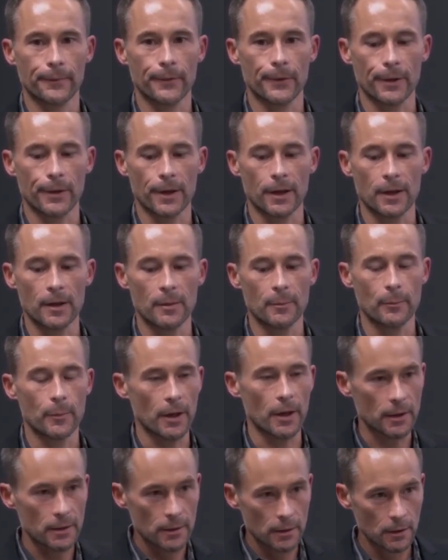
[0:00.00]
okay?
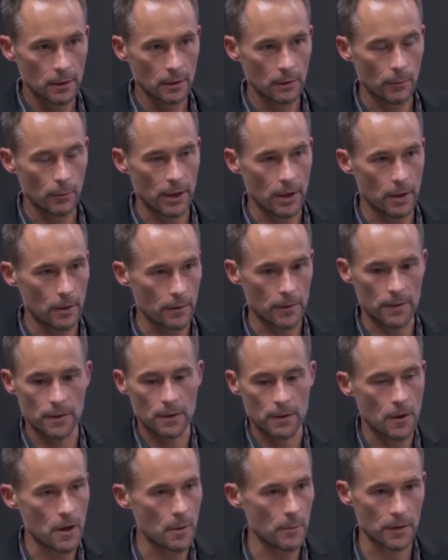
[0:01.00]
But we hear this
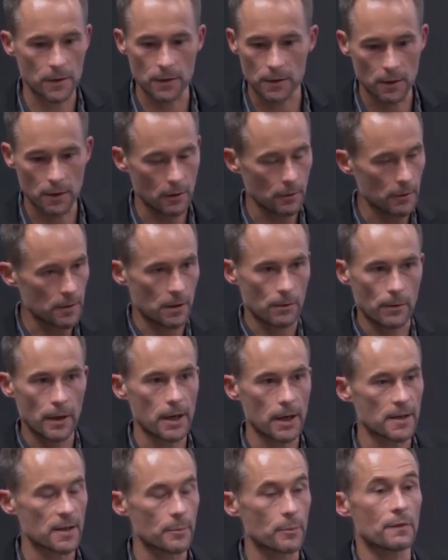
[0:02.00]
term, this is, it's
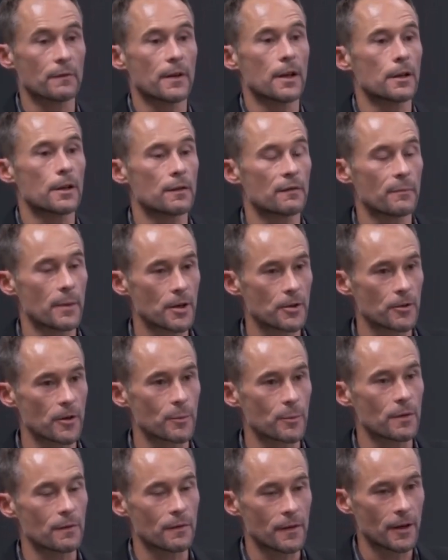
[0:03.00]
great, it's a preventative
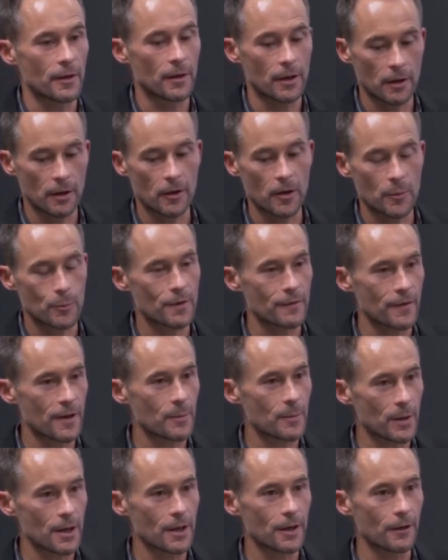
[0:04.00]
measure, it could
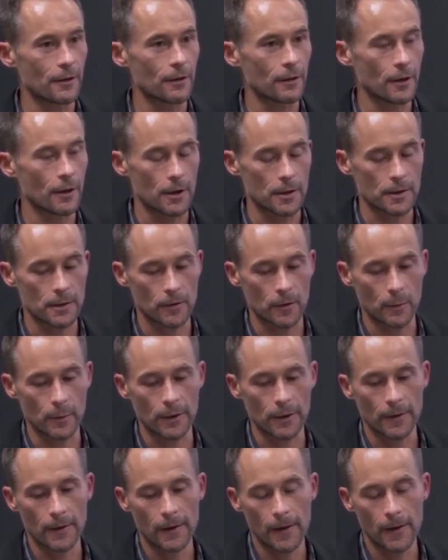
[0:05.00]
prevent penile carcinoma.